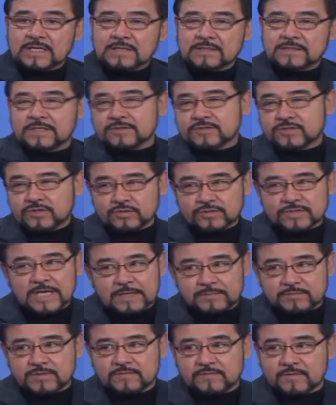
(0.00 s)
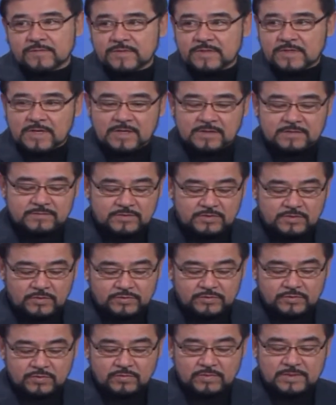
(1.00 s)
there's two types of them. There are
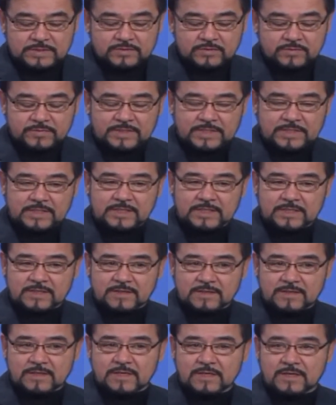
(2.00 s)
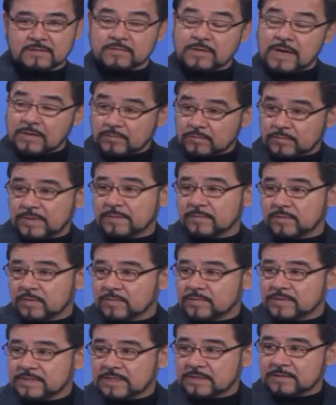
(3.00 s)
those who want to be around people,
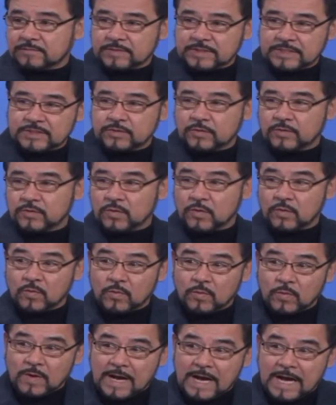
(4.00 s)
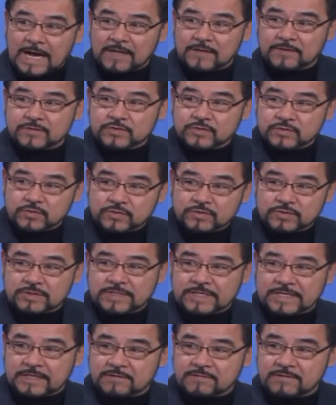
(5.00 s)
but they really don't know how to
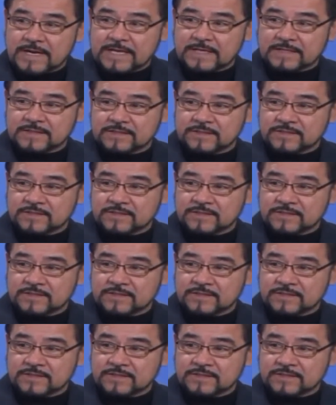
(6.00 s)
socially interact.